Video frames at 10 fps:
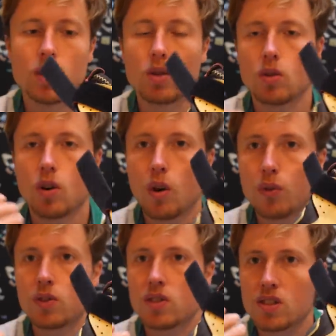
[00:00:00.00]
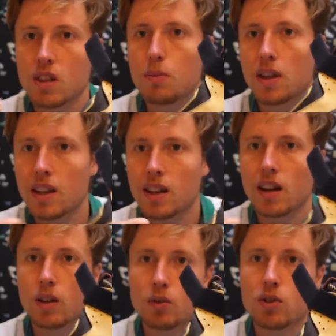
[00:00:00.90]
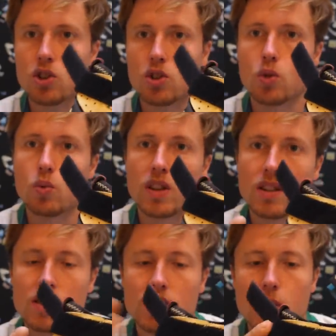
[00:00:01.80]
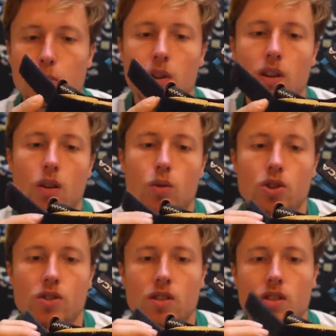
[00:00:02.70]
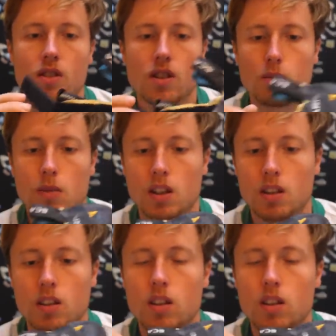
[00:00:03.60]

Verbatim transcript: you know, often slipping in and out of the shoe with this simple closure system and